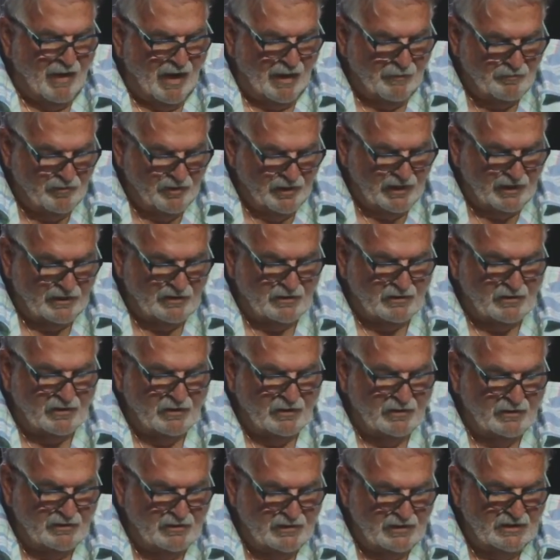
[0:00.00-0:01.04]
My
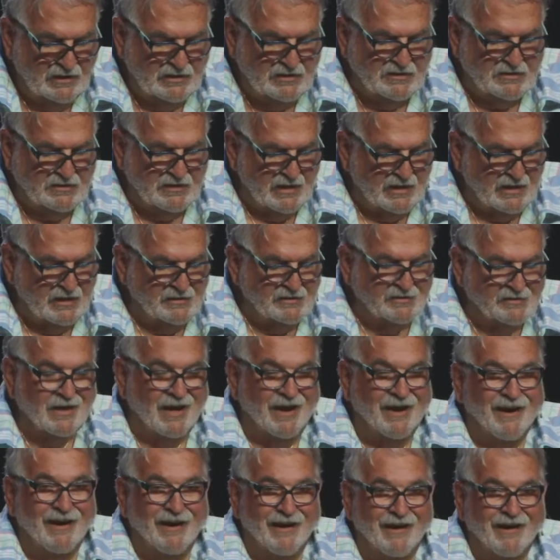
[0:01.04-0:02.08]
brother, these things
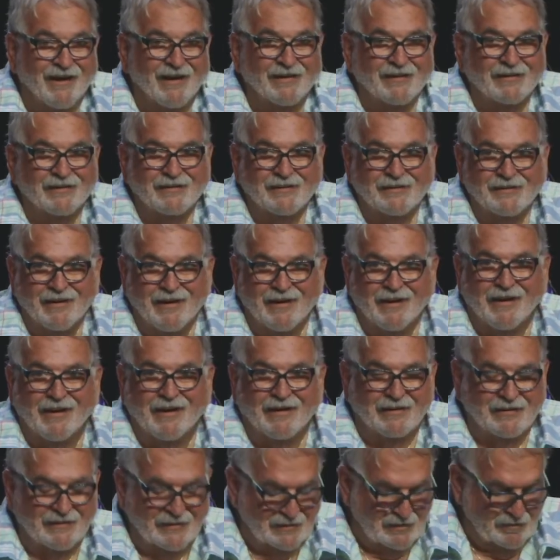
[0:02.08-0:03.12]
ought
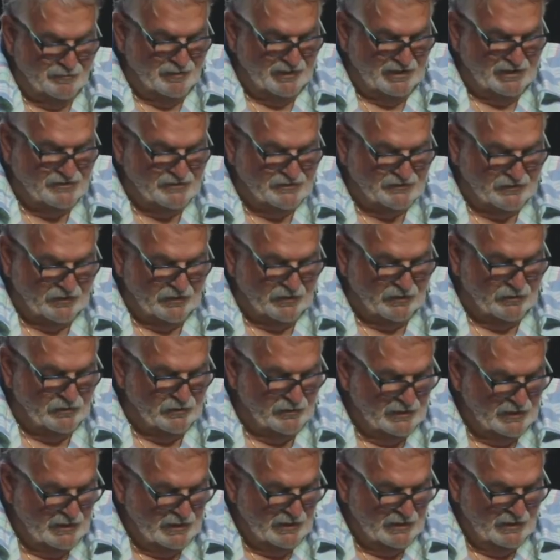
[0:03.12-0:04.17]
not to be so.